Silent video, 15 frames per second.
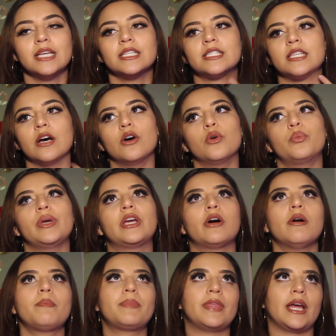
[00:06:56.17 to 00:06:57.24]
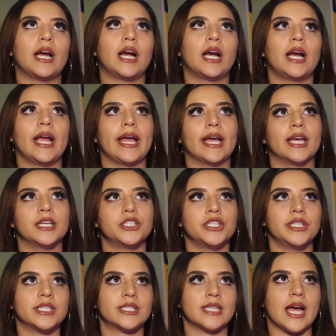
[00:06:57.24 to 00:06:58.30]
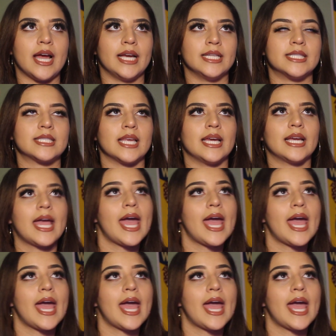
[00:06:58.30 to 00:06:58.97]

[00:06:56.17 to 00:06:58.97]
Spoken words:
So we go up there and she decides like,